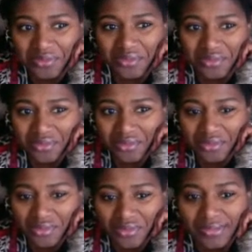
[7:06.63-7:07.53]

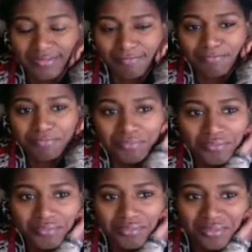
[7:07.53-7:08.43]

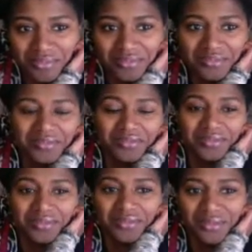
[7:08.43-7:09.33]

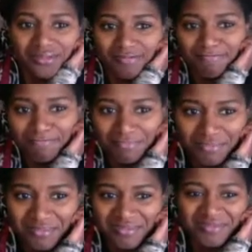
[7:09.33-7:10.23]

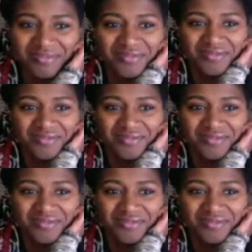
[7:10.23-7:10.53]
No words are spoken by the person on screen.